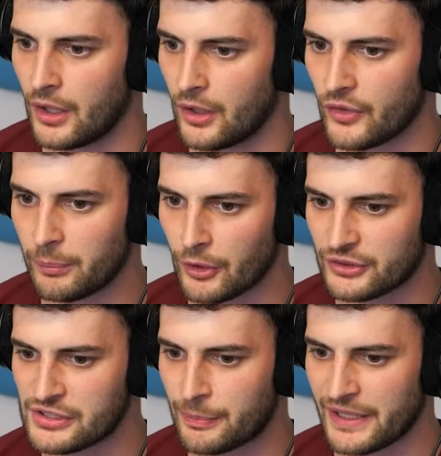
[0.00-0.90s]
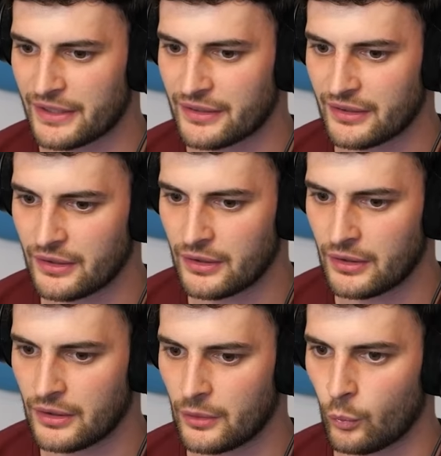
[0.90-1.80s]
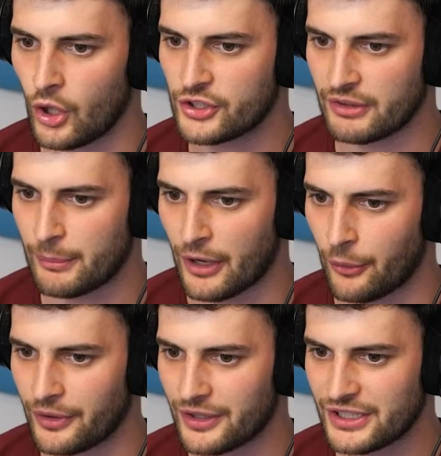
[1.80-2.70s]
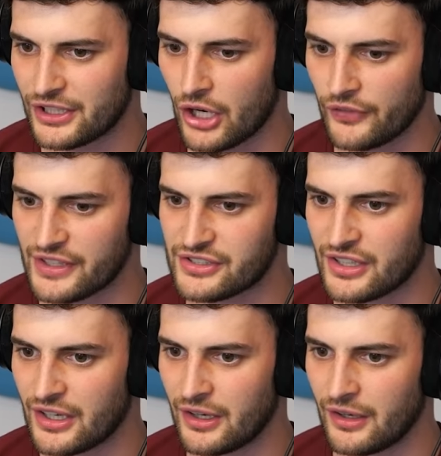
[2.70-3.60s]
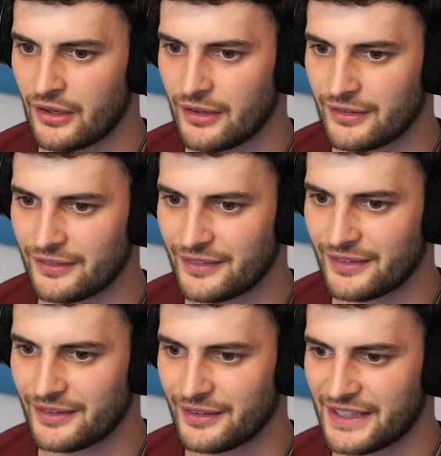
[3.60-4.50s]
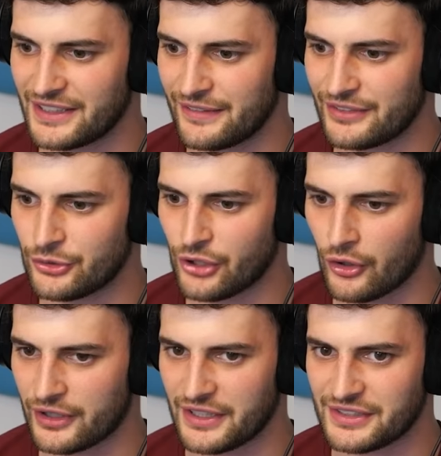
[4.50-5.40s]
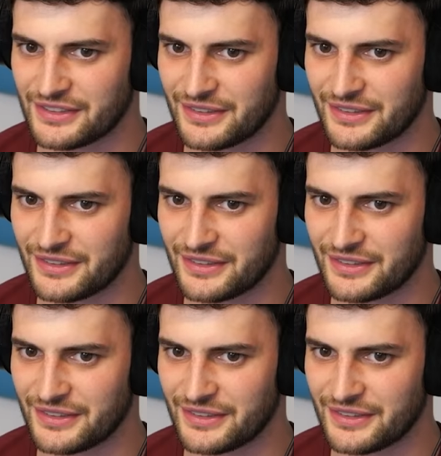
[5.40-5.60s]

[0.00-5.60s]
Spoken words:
the block disappeared. Water it, bro. You got this. He didn't even use hotkeys.